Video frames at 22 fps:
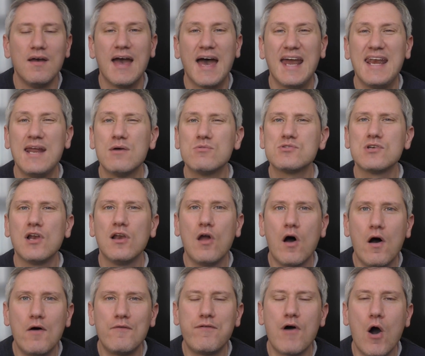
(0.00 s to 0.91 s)
And there was a
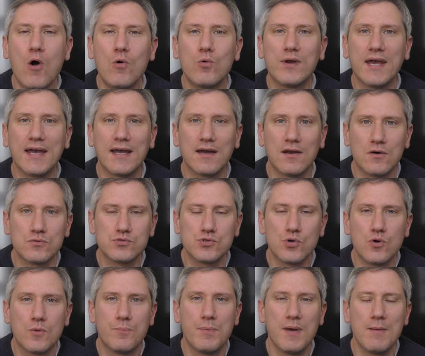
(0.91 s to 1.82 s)
lot of holding. I'll
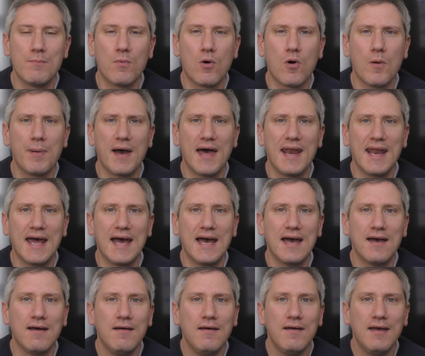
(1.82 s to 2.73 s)
talk a bit more about
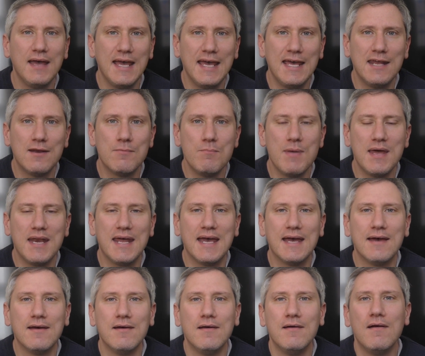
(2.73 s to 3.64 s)
that in a
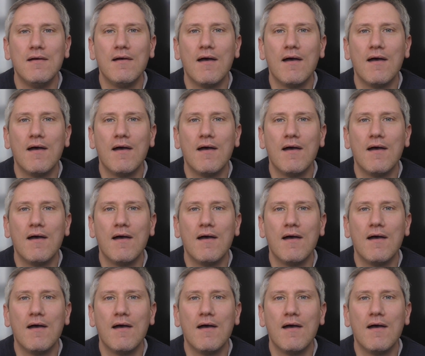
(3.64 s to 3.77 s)
minute.